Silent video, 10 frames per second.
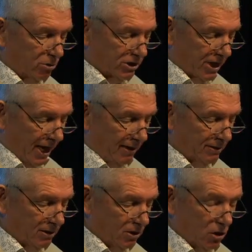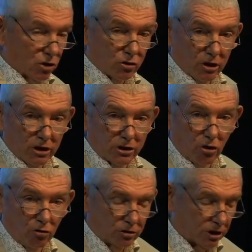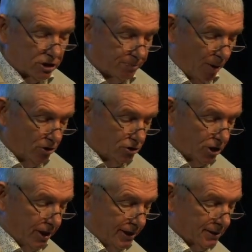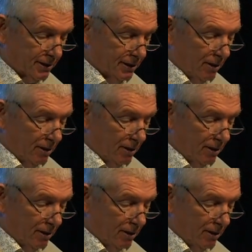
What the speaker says: was there, so they soaked a sponge in it,